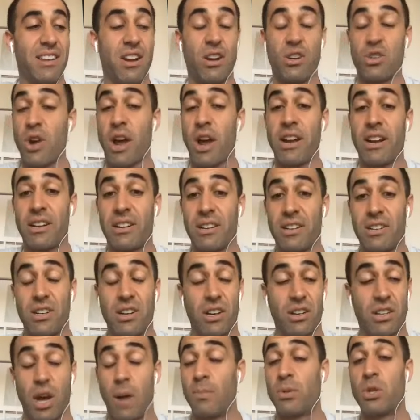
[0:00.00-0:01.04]
to
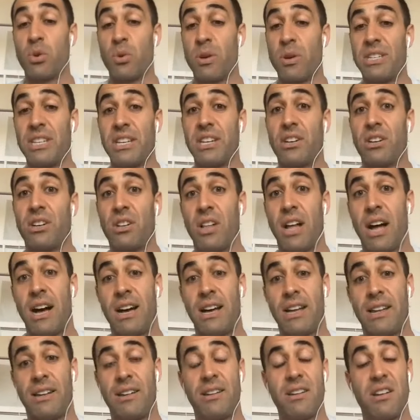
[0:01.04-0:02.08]
come to a deal
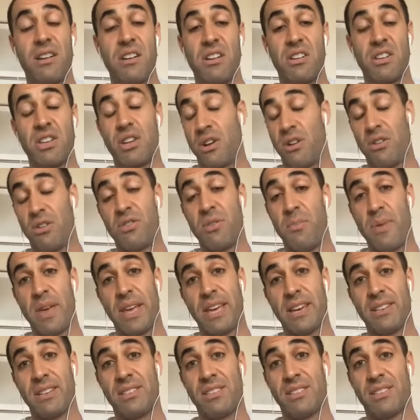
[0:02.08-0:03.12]
on you know the
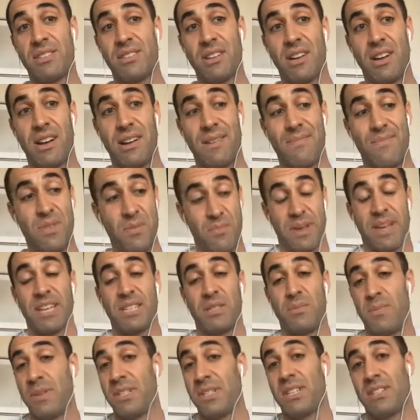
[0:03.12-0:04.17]
biggest uh, the biggest
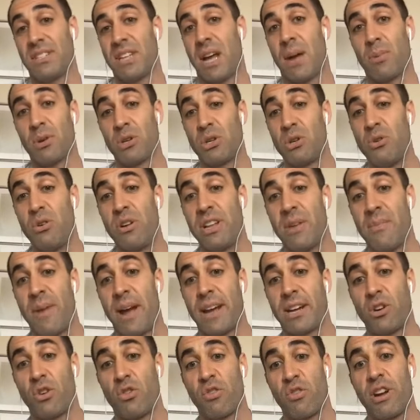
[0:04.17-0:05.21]
business opportunity of my
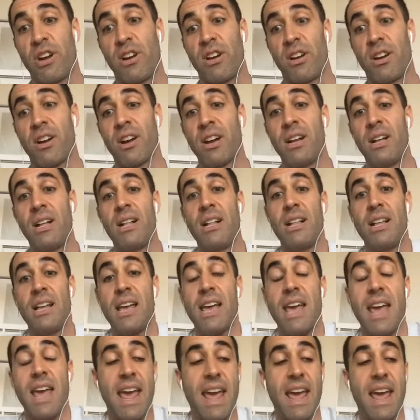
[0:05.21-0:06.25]
career
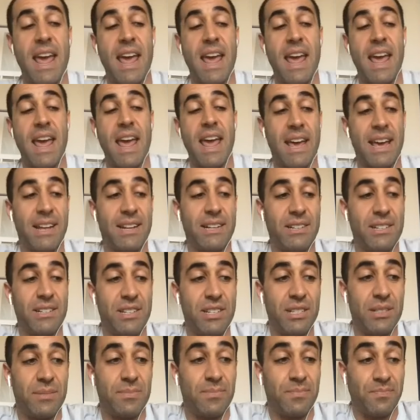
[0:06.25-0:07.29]

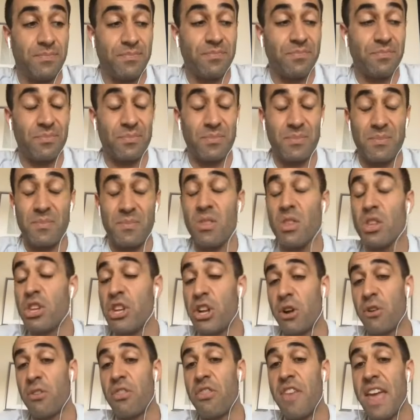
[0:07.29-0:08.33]
and you know
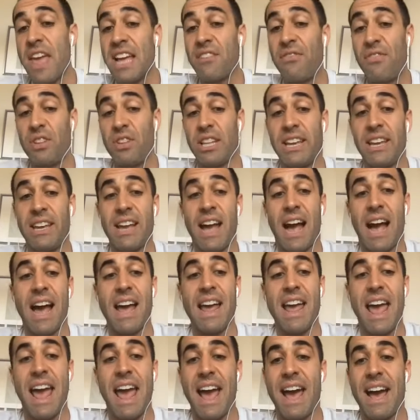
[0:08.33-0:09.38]
thankfully i
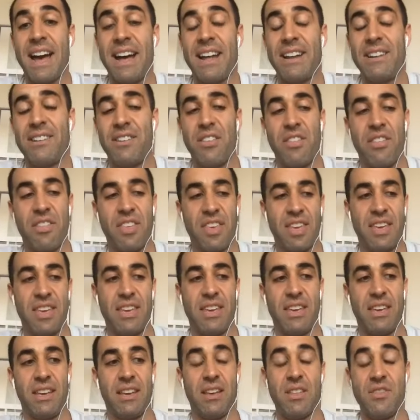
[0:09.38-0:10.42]
had
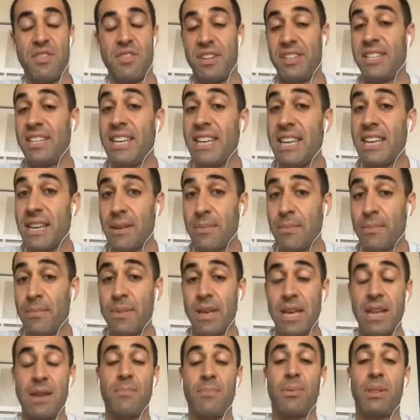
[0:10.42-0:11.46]
the the team
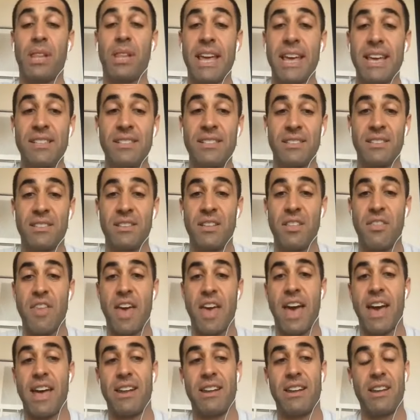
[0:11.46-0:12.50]
in place
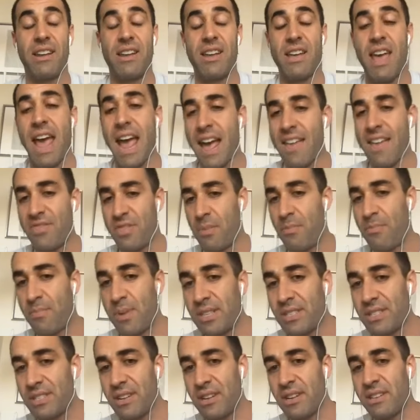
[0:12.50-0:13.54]
that had the
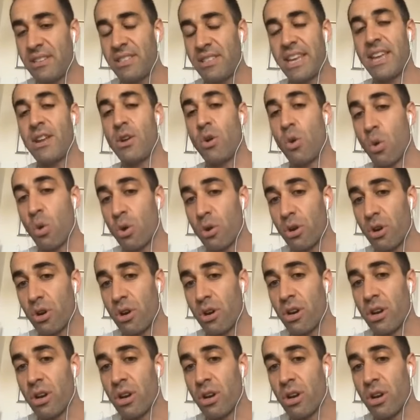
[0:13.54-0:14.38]
business in order